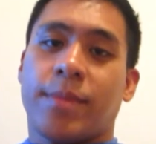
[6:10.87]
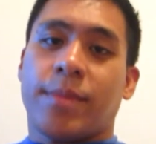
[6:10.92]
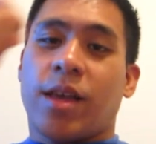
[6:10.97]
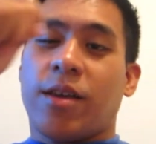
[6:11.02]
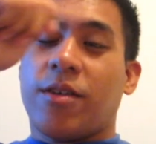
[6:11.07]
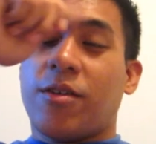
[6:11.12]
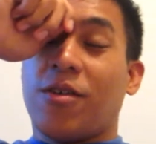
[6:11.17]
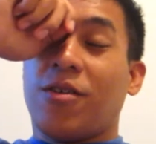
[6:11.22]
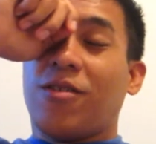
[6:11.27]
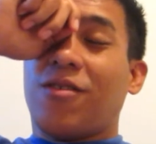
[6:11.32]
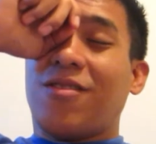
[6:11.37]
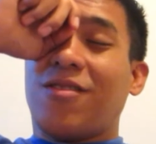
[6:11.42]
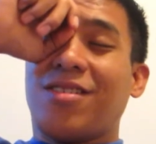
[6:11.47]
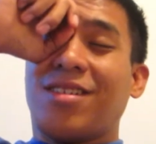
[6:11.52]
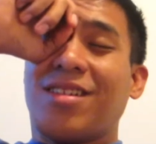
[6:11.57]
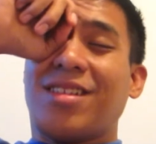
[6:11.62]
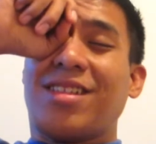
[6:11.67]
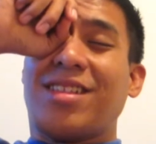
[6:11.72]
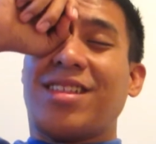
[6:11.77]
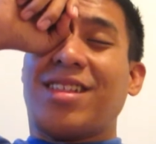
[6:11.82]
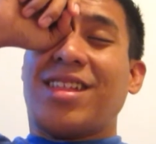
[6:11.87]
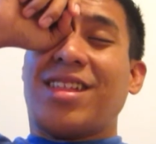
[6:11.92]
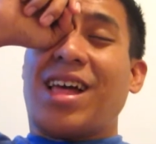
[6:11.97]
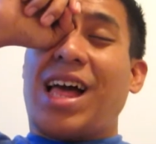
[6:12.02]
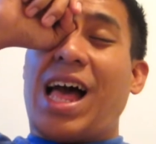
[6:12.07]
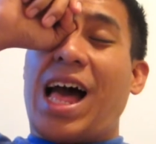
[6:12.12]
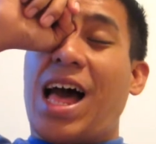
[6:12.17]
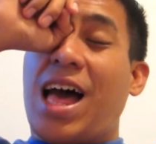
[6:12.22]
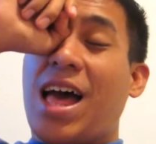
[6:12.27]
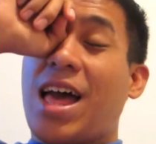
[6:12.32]
So
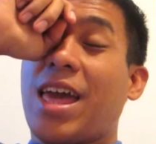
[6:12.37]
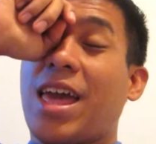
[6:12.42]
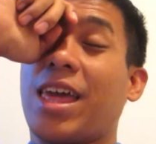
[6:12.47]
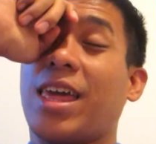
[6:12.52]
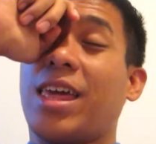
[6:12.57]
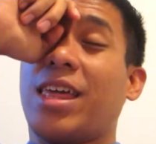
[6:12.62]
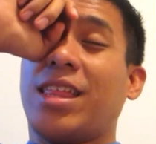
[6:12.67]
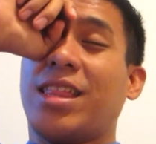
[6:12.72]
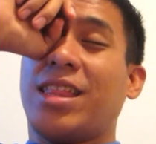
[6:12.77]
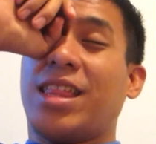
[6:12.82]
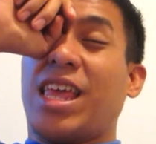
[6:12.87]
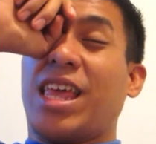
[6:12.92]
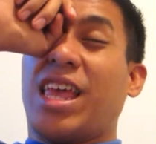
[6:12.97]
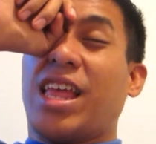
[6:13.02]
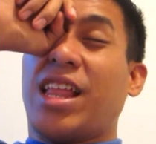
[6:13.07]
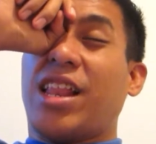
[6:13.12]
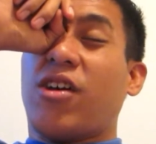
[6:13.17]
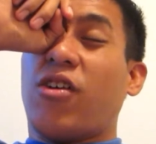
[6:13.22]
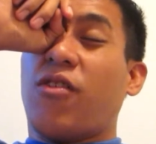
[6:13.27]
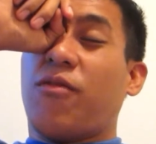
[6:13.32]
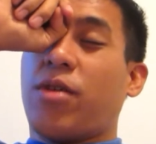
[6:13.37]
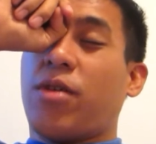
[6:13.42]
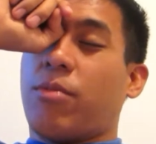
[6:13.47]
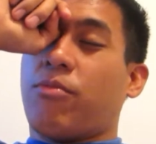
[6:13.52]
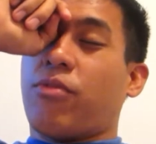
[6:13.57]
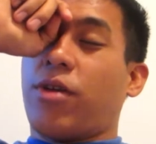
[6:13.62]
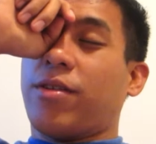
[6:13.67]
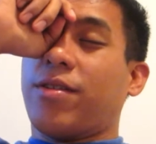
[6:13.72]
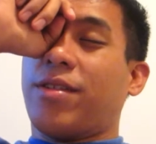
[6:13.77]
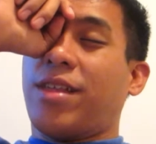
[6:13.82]
I did overhead
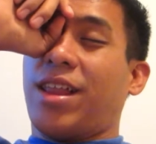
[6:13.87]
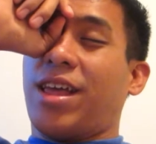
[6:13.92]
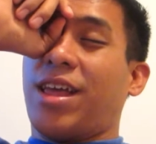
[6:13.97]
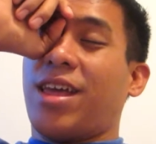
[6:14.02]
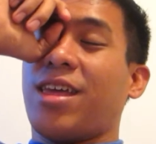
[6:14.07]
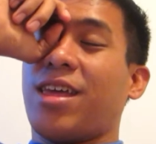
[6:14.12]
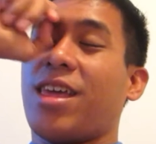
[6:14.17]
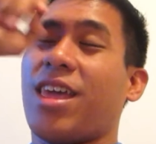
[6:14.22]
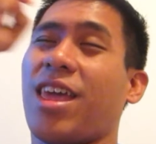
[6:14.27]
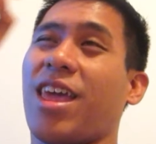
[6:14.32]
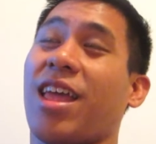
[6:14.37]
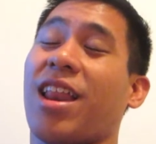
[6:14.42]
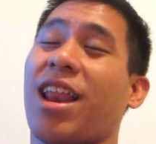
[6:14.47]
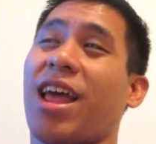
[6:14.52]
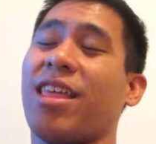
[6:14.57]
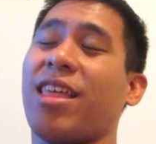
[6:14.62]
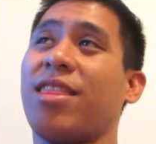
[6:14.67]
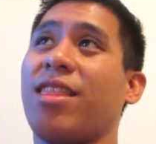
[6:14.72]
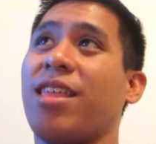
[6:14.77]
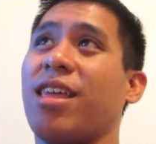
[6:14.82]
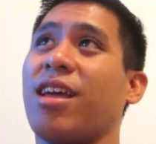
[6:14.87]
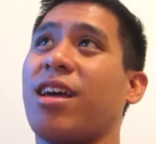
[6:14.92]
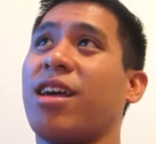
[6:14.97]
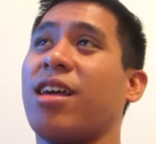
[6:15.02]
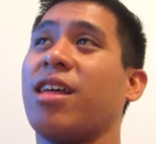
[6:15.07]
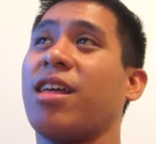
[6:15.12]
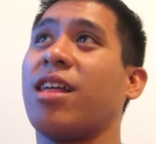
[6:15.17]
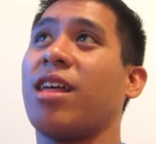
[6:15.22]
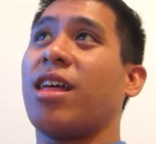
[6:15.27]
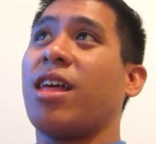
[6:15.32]
press today, and I think
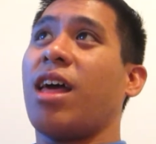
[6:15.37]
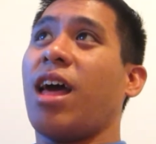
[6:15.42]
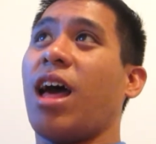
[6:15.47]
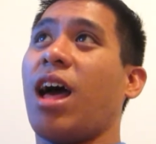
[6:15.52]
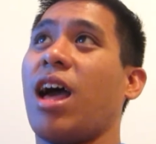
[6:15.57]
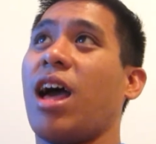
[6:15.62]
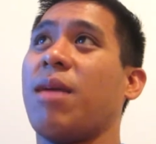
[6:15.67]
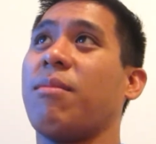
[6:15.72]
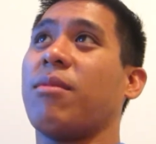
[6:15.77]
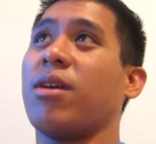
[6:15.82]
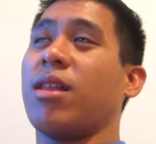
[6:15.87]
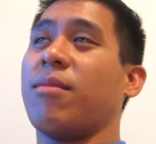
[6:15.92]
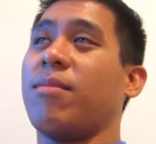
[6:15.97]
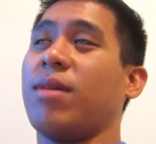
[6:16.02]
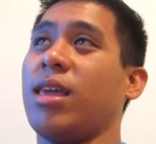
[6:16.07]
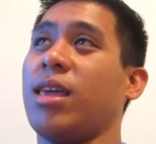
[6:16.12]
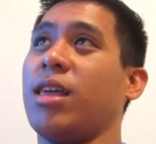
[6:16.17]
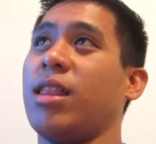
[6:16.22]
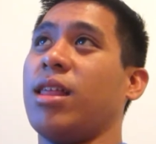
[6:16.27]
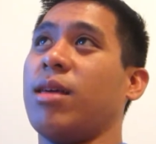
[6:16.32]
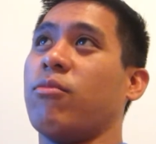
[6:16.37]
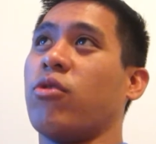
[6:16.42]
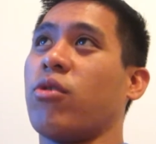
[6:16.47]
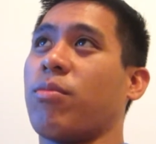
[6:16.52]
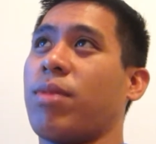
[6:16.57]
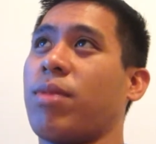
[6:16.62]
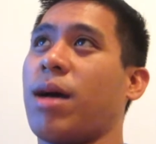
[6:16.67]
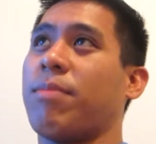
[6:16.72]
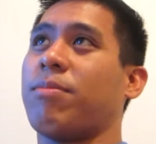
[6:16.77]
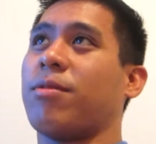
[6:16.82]
I'm going to be eating more
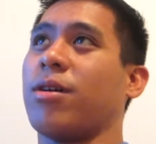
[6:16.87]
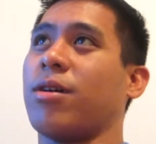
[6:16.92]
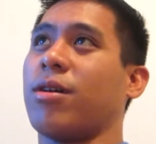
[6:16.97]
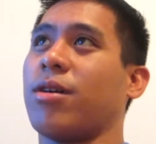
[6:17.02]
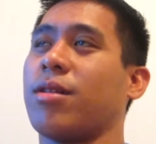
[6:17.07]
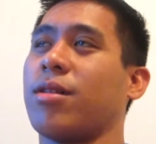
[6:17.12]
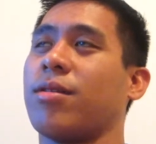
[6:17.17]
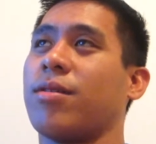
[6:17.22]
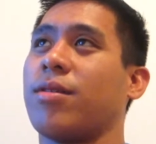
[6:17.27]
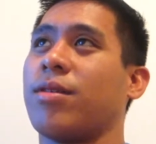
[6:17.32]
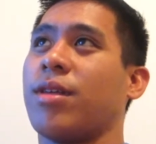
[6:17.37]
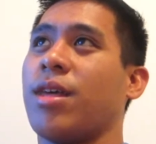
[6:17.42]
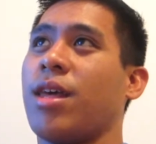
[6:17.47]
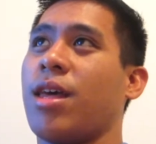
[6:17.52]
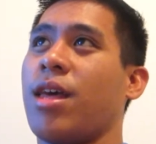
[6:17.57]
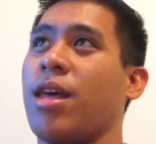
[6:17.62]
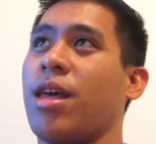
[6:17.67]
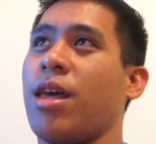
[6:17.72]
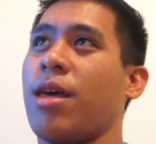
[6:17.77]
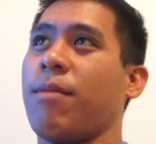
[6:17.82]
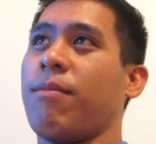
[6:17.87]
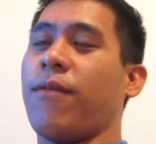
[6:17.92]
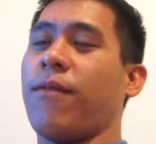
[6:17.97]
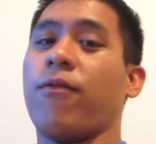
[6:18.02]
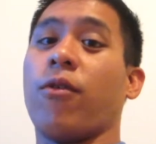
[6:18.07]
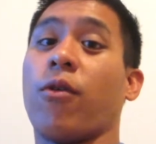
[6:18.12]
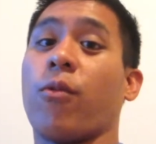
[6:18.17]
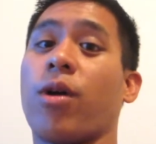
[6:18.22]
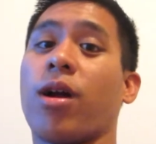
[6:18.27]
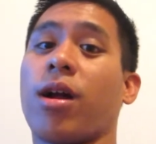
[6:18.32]
Pop-Tarts
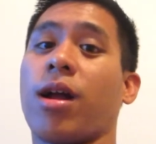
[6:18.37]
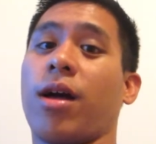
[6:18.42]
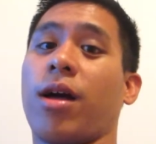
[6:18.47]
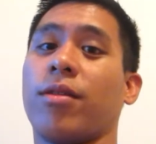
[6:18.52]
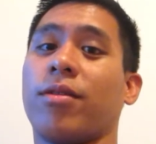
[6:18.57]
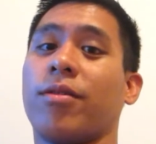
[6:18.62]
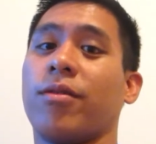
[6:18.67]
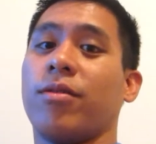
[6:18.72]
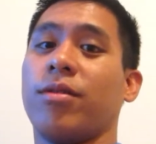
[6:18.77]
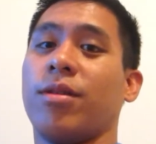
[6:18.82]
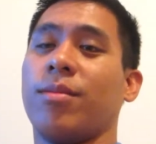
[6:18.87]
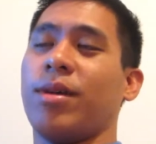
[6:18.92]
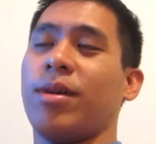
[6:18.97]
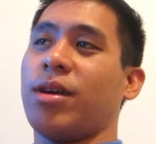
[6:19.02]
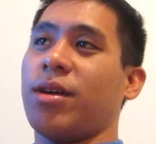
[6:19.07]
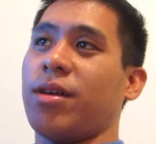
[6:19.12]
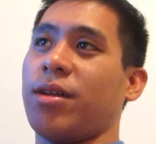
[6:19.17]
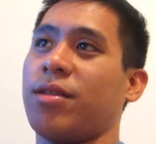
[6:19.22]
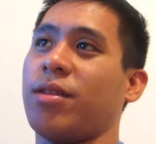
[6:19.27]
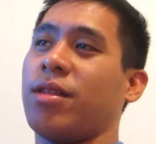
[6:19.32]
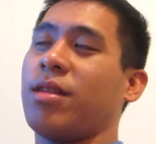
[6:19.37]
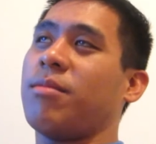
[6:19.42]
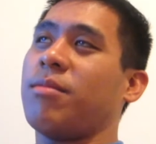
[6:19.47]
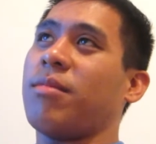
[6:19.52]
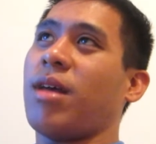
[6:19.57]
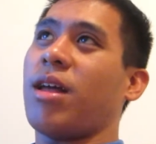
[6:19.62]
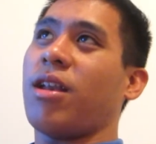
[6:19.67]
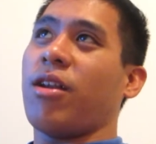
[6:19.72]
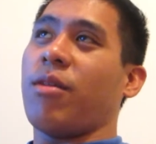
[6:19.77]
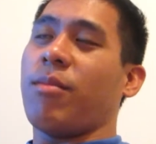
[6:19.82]
before workouts, only because,
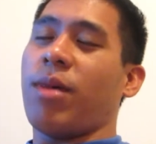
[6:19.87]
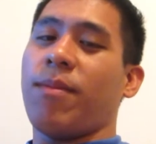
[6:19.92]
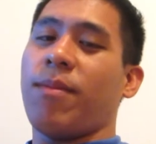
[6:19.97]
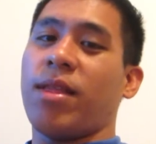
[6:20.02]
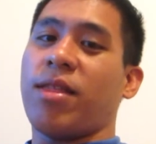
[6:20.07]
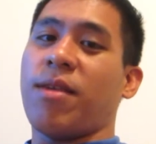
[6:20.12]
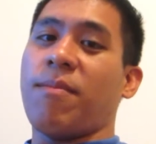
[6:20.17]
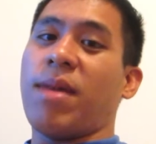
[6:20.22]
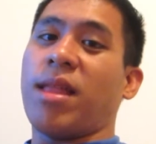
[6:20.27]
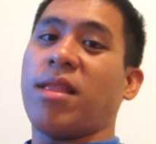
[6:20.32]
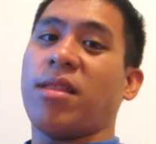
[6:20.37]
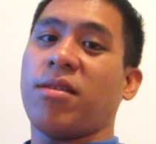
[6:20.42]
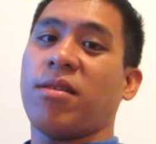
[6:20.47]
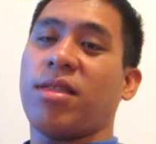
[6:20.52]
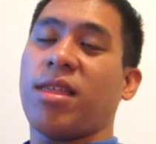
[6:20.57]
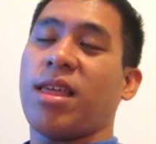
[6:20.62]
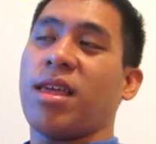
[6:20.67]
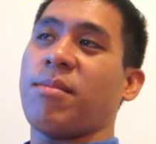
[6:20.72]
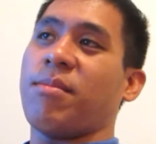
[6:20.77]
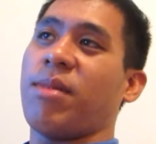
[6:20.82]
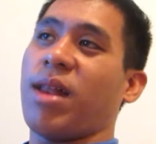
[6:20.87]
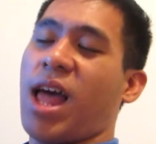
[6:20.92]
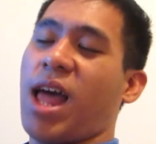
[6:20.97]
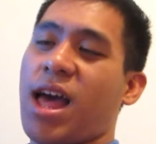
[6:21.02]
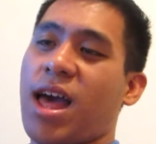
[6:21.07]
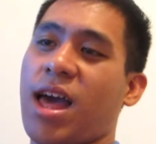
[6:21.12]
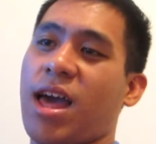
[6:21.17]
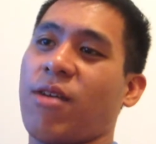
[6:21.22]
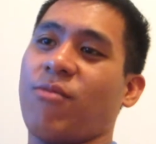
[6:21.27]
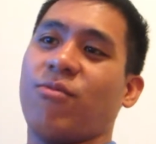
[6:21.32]
I don't know, maybe it's a mental thing, but
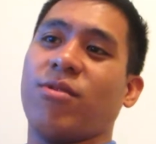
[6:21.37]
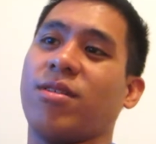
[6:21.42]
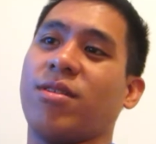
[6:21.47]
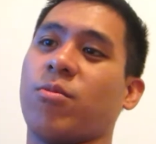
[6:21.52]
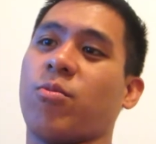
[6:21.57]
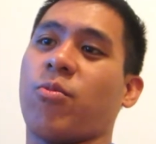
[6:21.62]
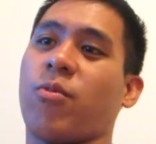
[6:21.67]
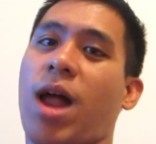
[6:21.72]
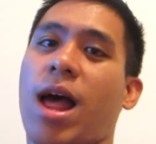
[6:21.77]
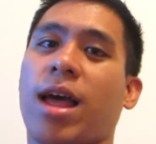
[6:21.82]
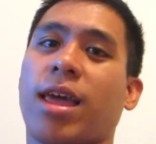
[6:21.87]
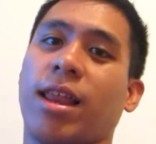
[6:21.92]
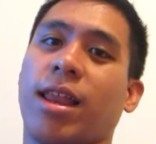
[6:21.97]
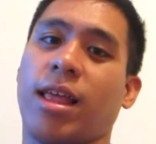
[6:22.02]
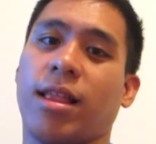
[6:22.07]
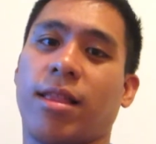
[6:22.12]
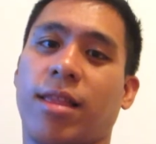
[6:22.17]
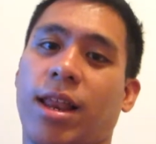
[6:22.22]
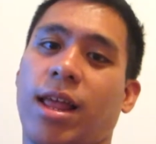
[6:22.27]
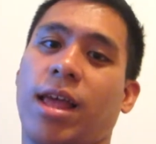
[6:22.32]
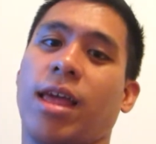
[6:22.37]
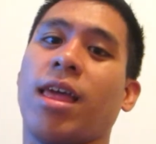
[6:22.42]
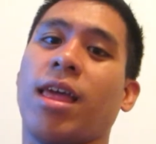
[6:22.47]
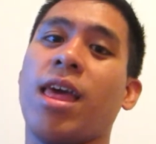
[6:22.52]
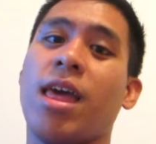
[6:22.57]
I was rocking it today.